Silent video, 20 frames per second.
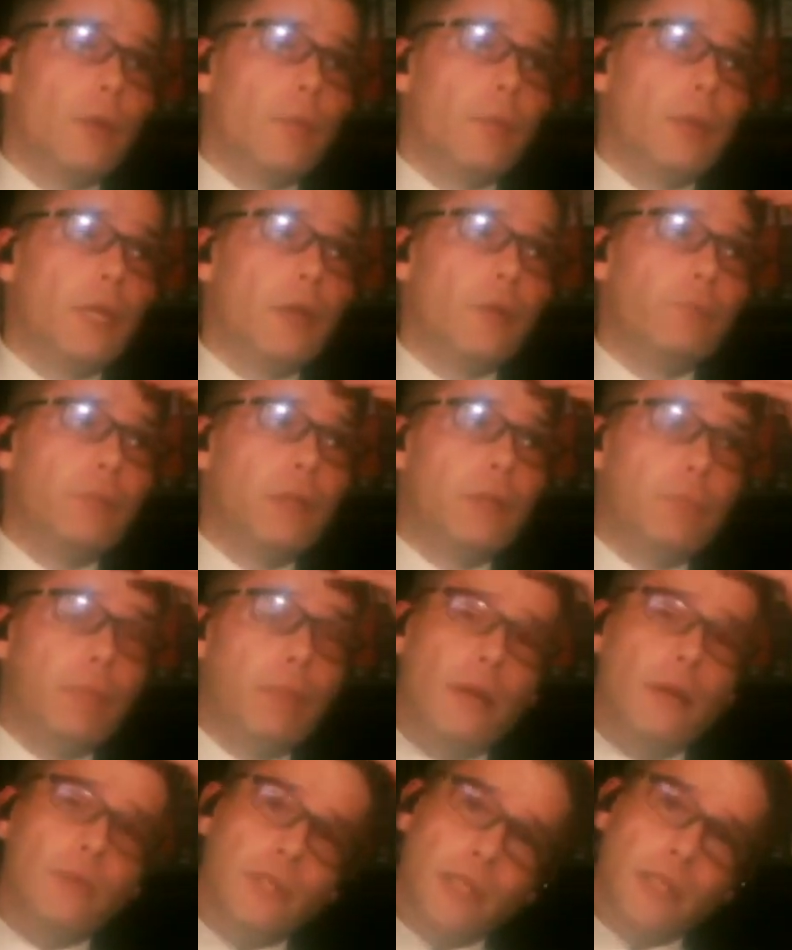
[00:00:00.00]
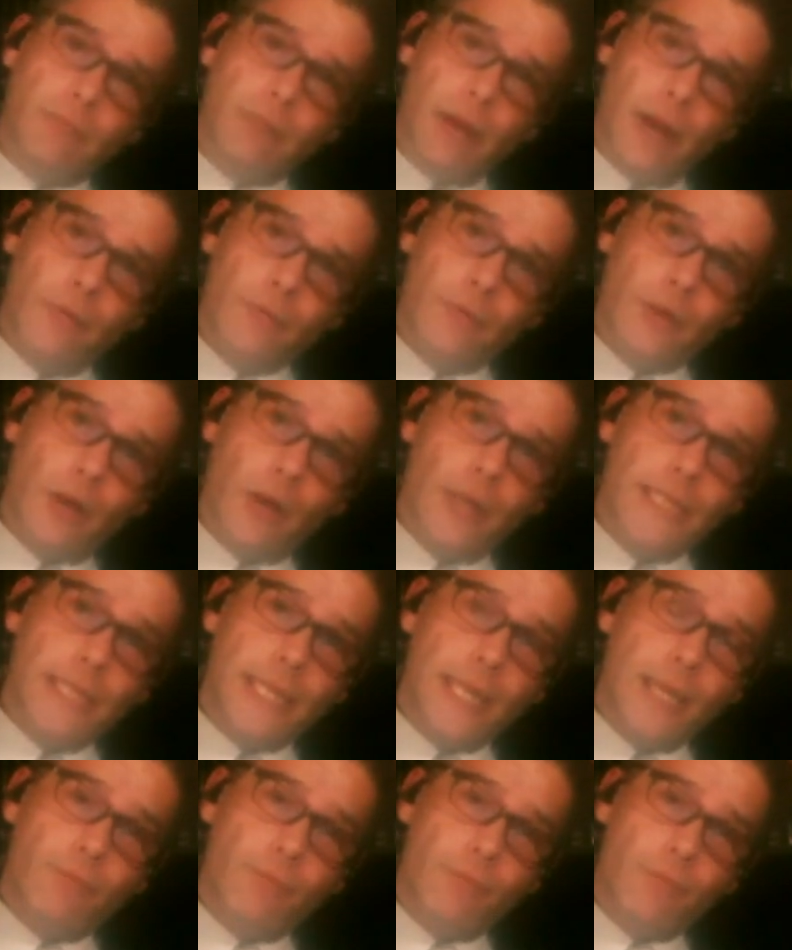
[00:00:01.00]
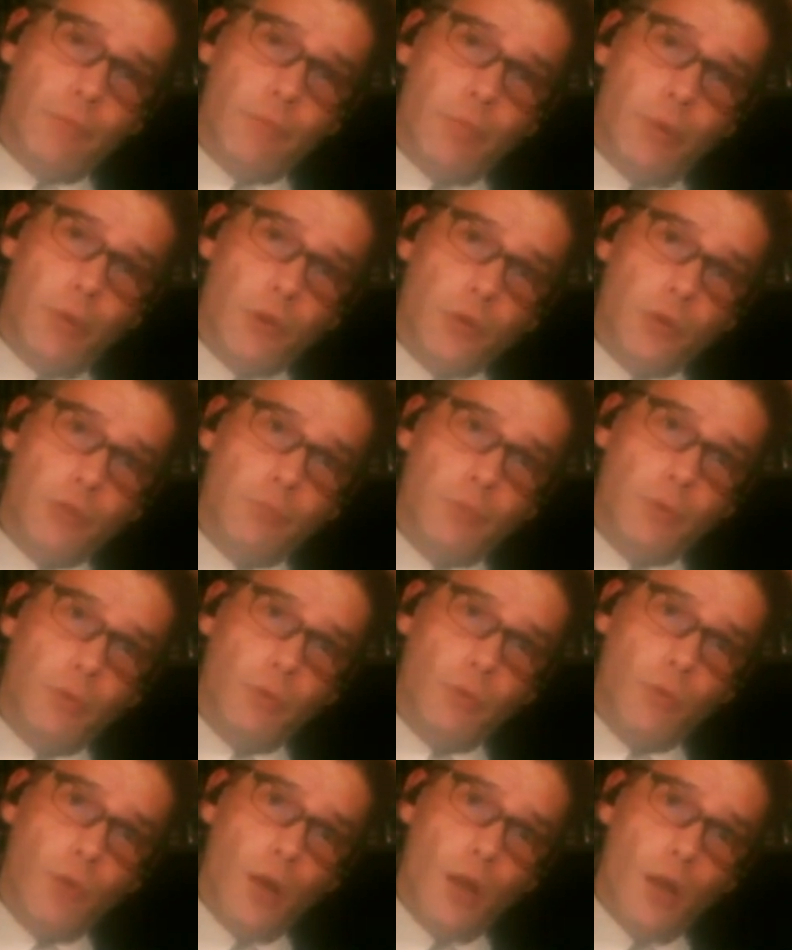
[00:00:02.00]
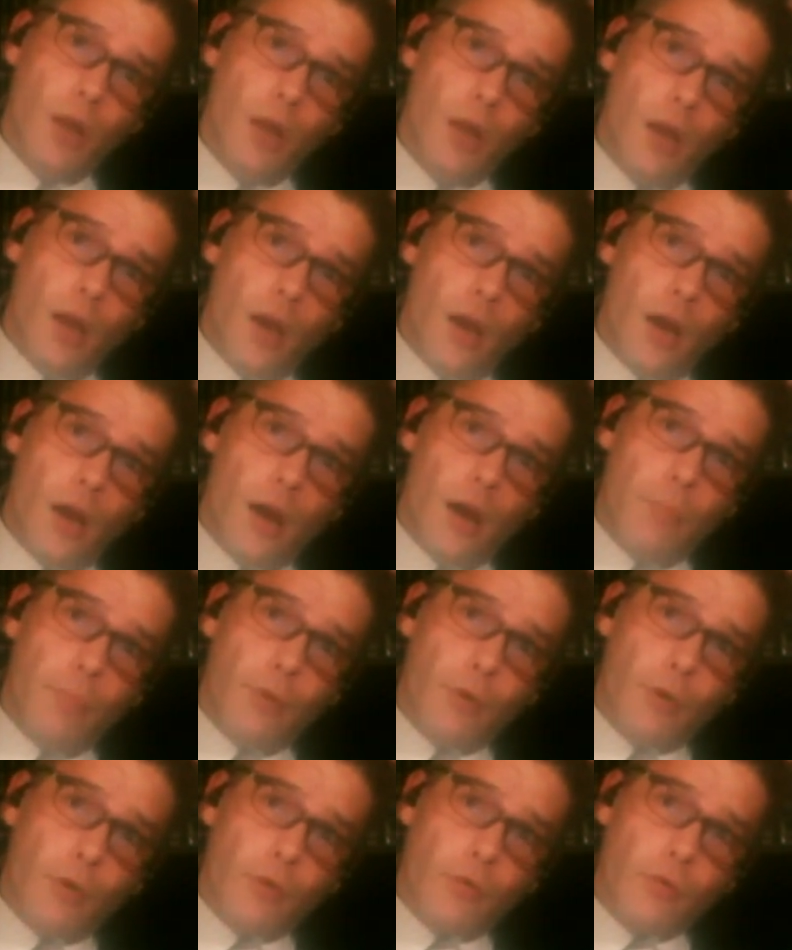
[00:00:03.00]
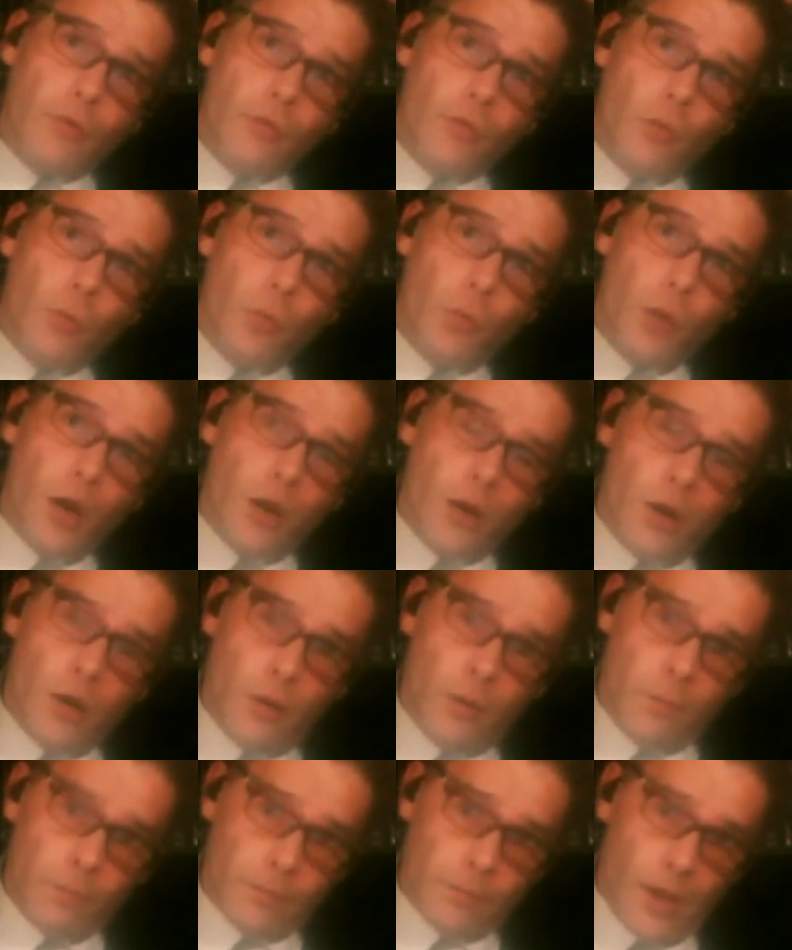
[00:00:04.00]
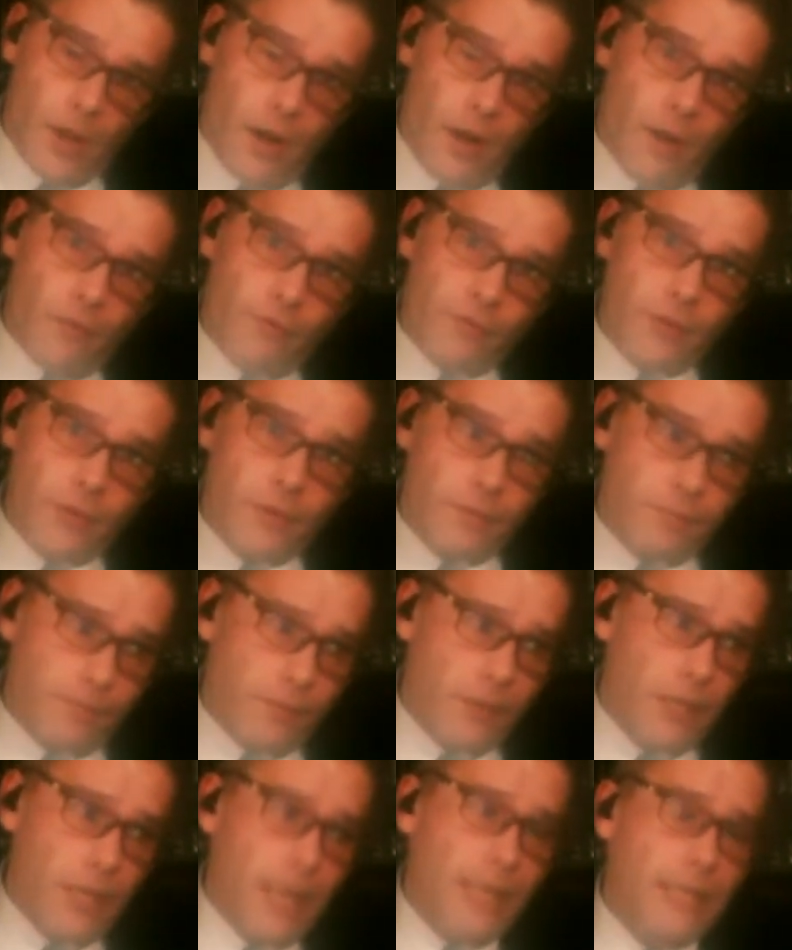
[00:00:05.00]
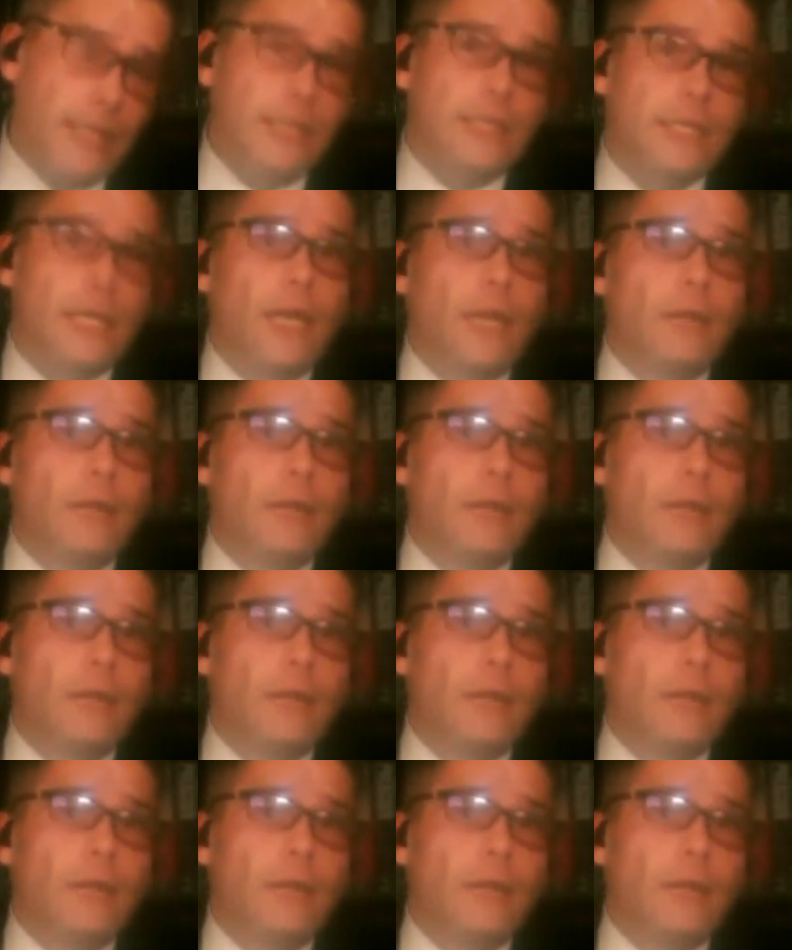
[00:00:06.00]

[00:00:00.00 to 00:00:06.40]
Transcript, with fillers: I mean, yeah. I've been bouncing around an idea for a possible uh, book to work on after Lady